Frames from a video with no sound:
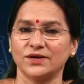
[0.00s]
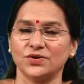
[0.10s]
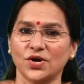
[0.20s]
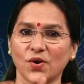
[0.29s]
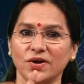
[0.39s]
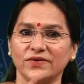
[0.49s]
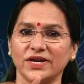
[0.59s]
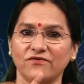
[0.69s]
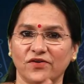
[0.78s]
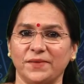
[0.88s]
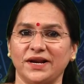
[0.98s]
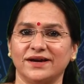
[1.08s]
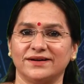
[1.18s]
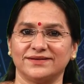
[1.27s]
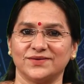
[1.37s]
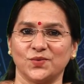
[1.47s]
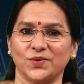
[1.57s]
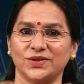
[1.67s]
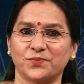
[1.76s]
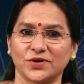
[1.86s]
you are already familiar
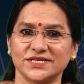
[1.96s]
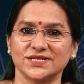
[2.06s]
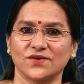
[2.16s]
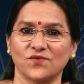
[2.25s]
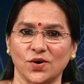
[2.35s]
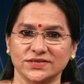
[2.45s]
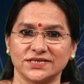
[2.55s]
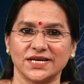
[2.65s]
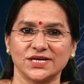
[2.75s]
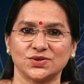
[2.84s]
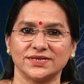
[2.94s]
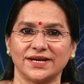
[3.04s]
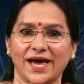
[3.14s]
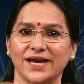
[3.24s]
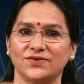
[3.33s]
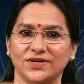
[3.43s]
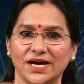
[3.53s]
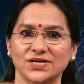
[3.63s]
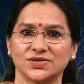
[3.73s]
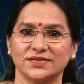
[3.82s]
with process of oxidation and
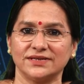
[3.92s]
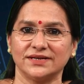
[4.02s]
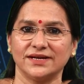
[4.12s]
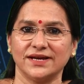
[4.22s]
reduction